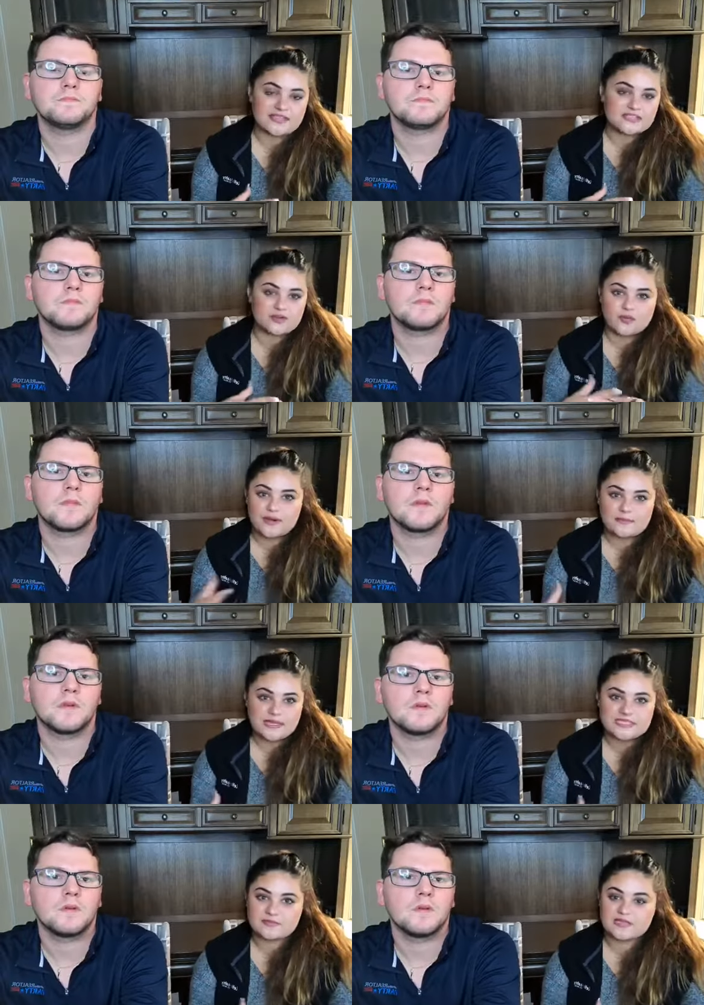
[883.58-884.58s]
Speaker 1: That's a great
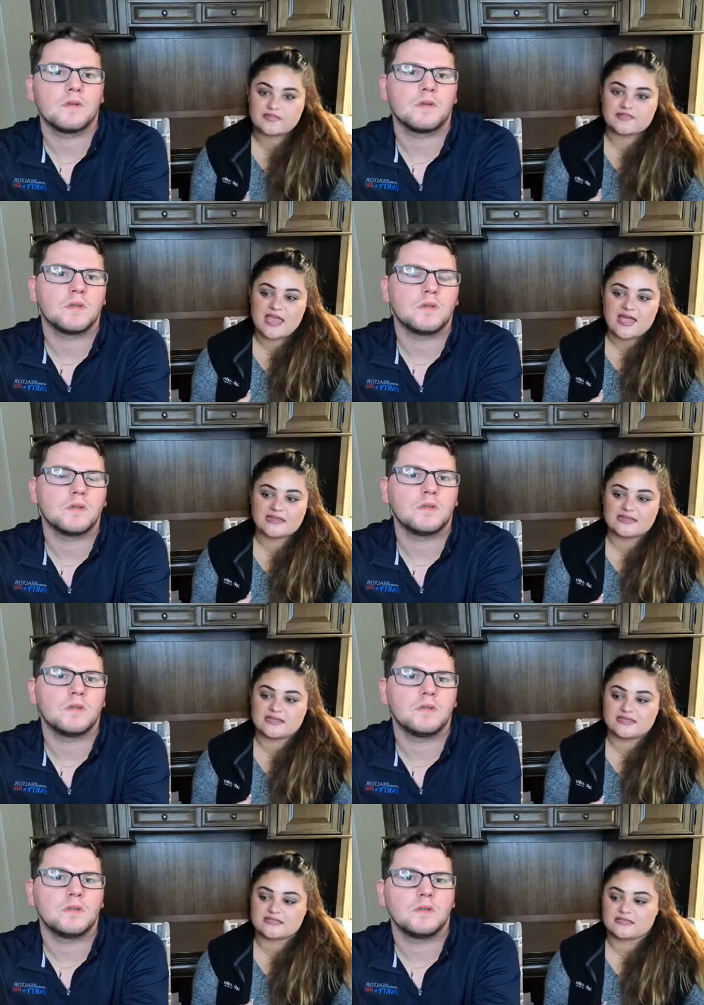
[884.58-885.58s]
basement. That
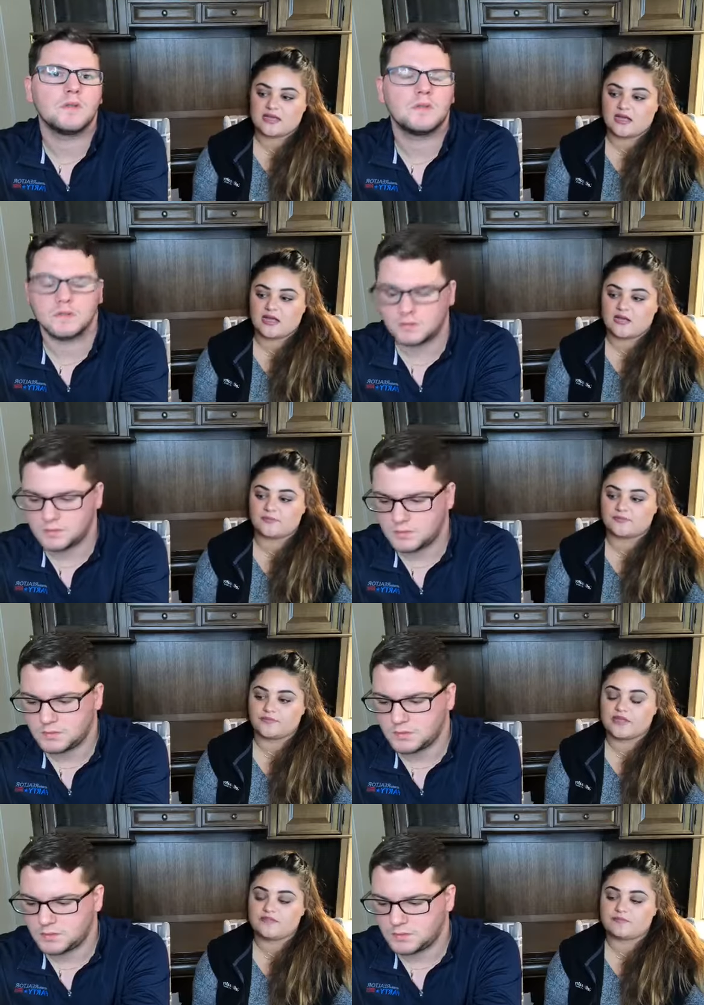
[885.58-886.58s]
is,
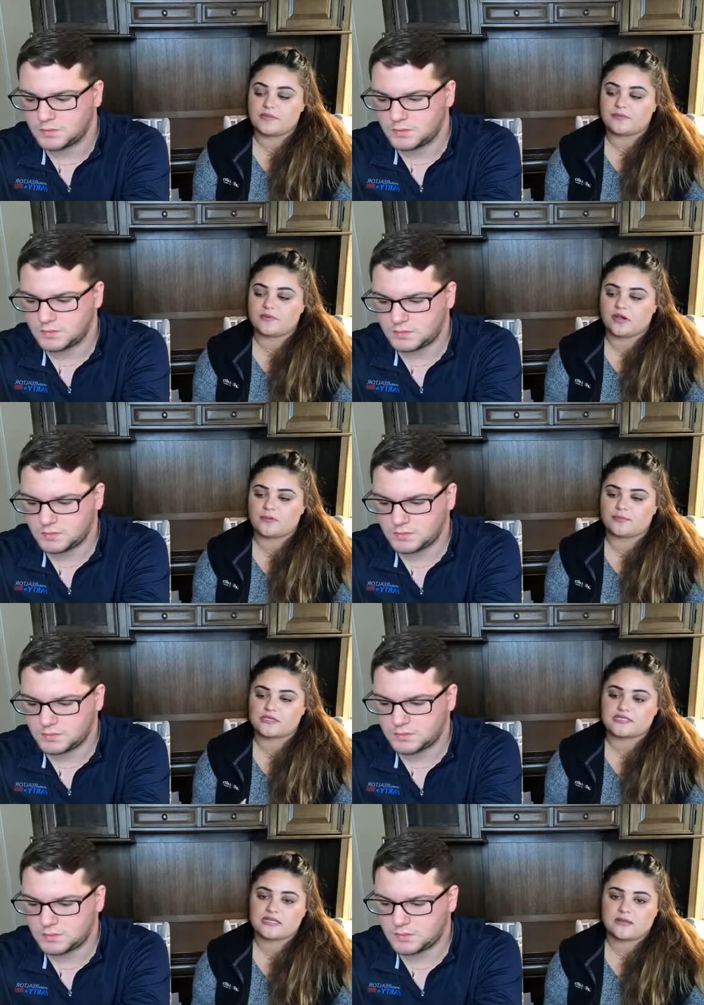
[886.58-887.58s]
um, if people are
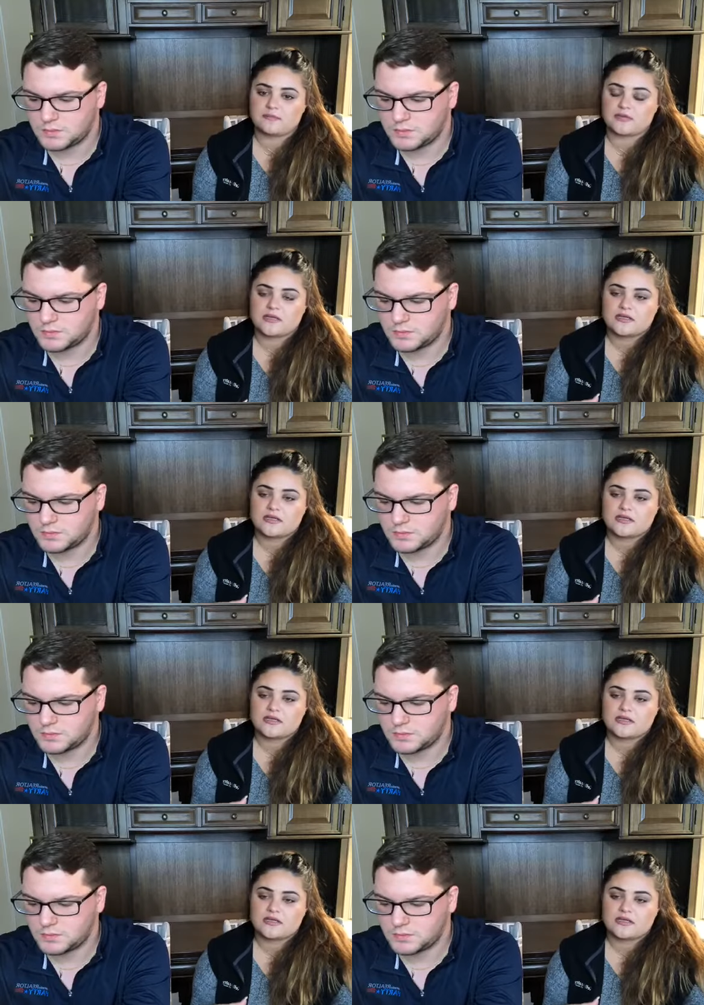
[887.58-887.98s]
purchasing a,